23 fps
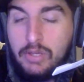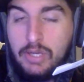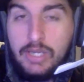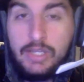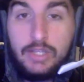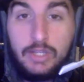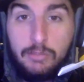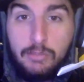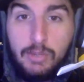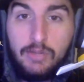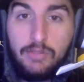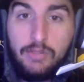
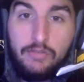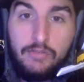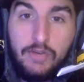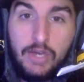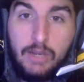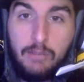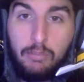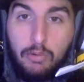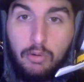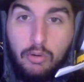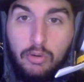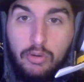in the month of
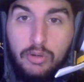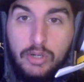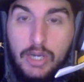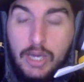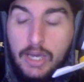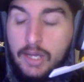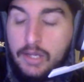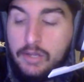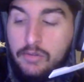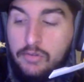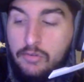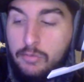April
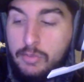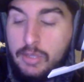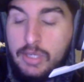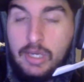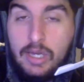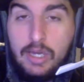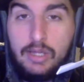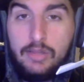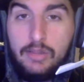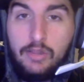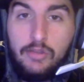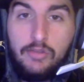and to
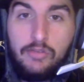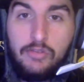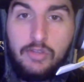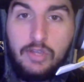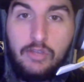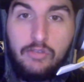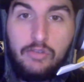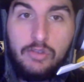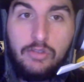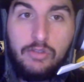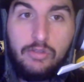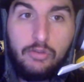begin the
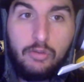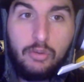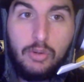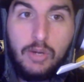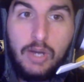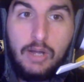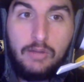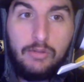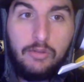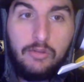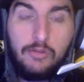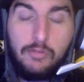season
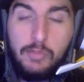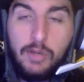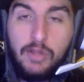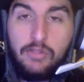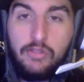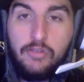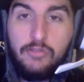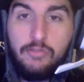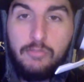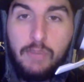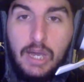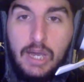throughout this
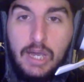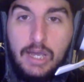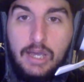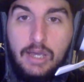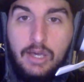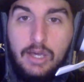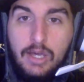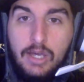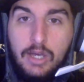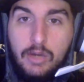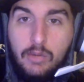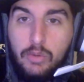month of May,
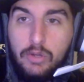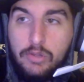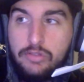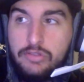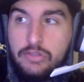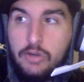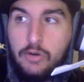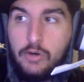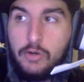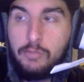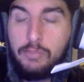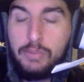with
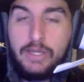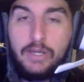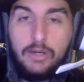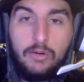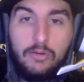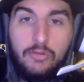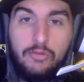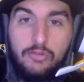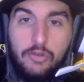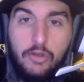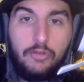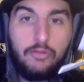Dillon
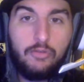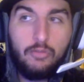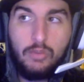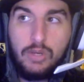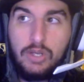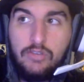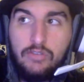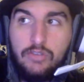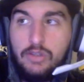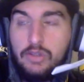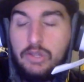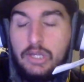Peters just
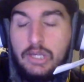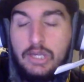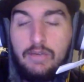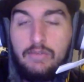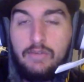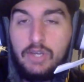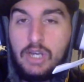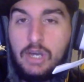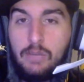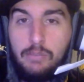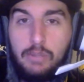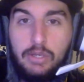recently
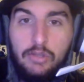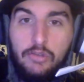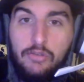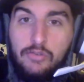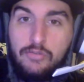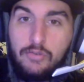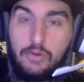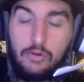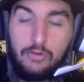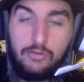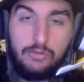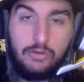giving up his
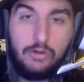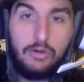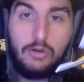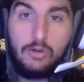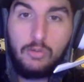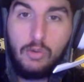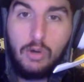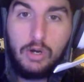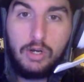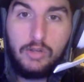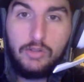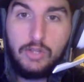first
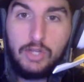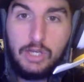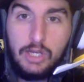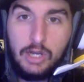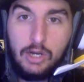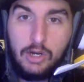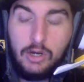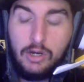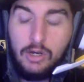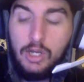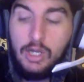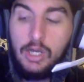earned run of the
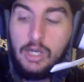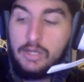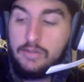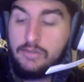year.